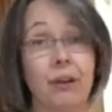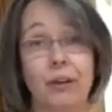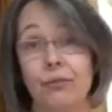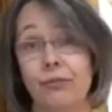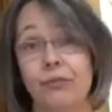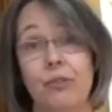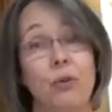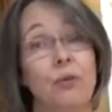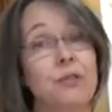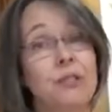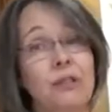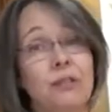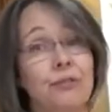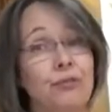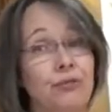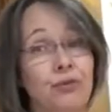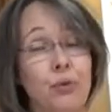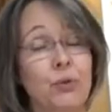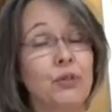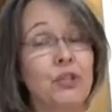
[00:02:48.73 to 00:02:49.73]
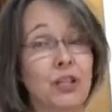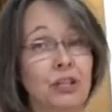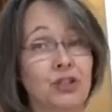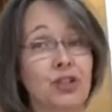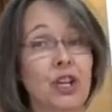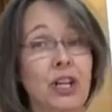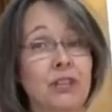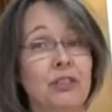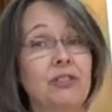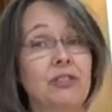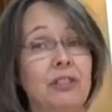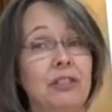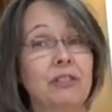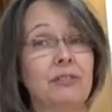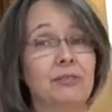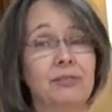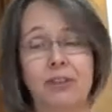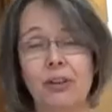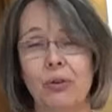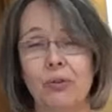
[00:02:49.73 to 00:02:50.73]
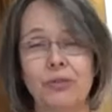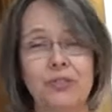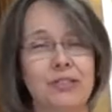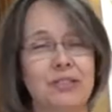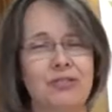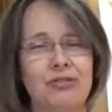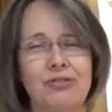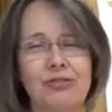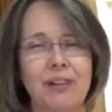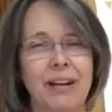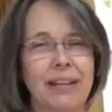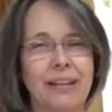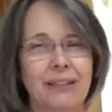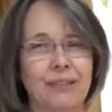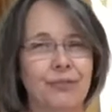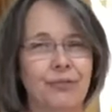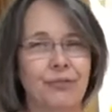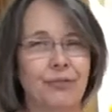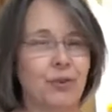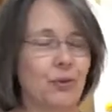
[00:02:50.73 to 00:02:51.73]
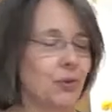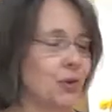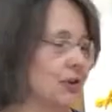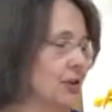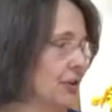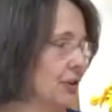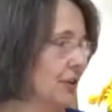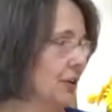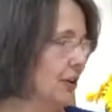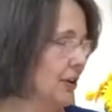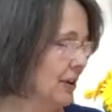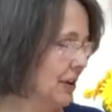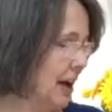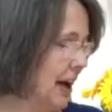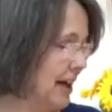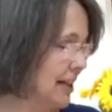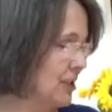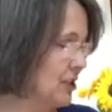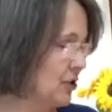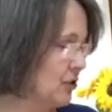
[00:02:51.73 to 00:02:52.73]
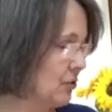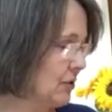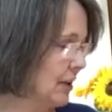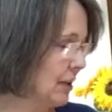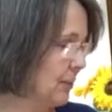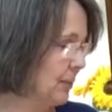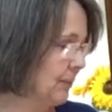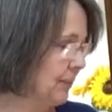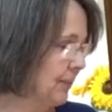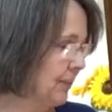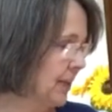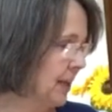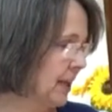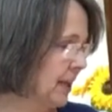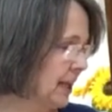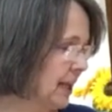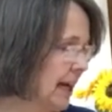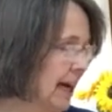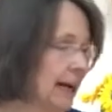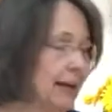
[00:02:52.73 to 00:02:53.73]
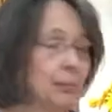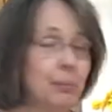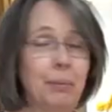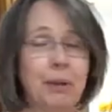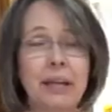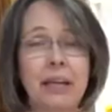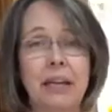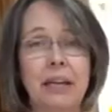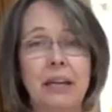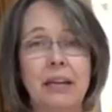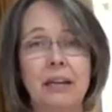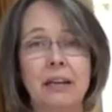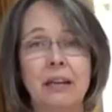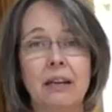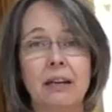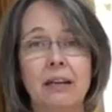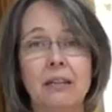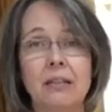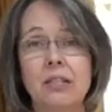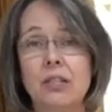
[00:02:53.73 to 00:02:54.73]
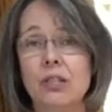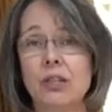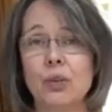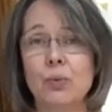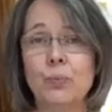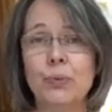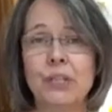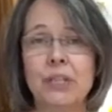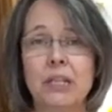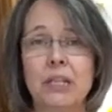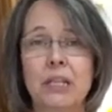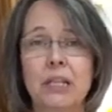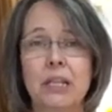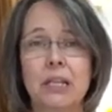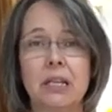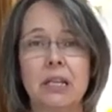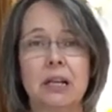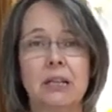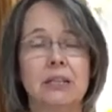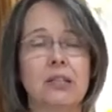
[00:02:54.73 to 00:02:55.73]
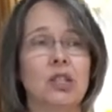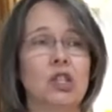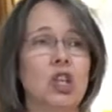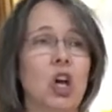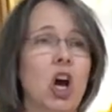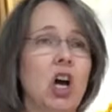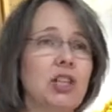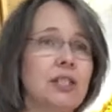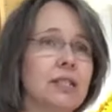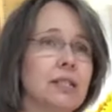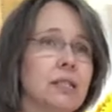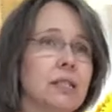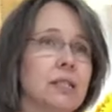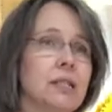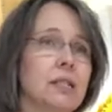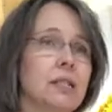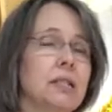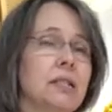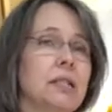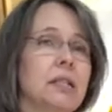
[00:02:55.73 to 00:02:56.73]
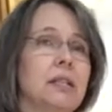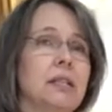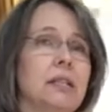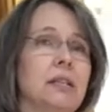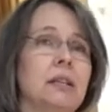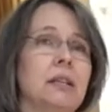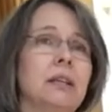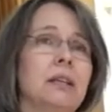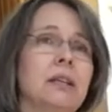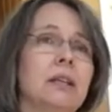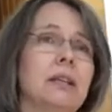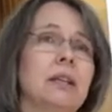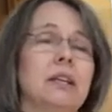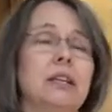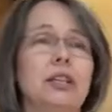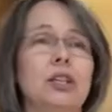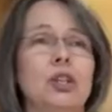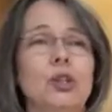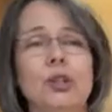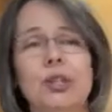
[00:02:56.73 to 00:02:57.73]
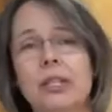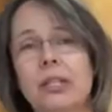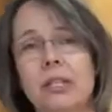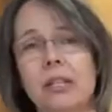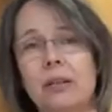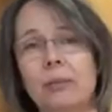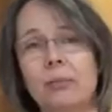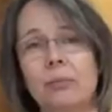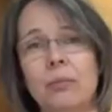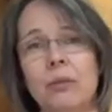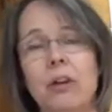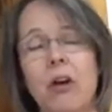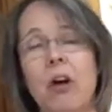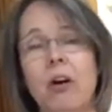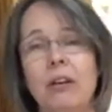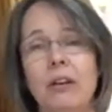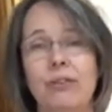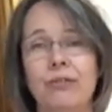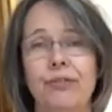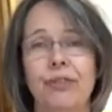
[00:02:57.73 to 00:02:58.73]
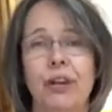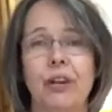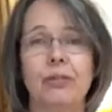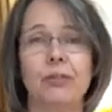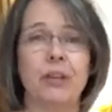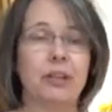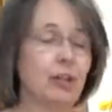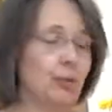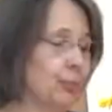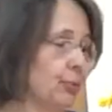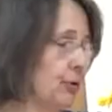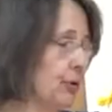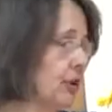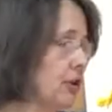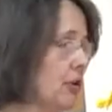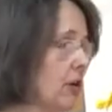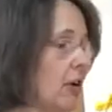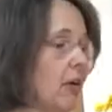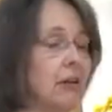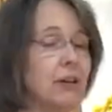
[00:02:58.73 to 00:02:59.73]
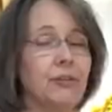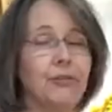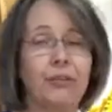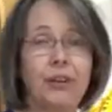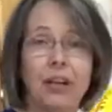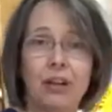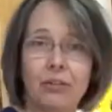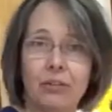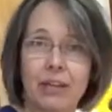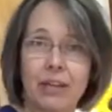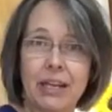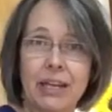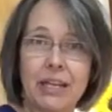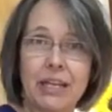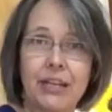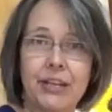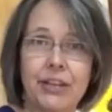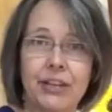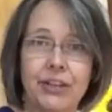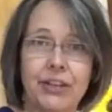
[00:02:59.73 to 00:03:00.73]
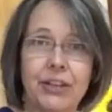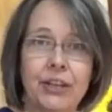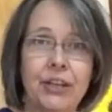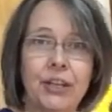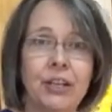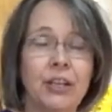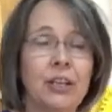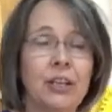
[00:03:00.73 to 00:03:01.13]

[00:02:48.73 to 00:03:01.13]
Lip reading: frozen fruit in general goes great for ice cream. I make soups in here, sauces in here. You steam cauliflower, you put a cauliflower in here,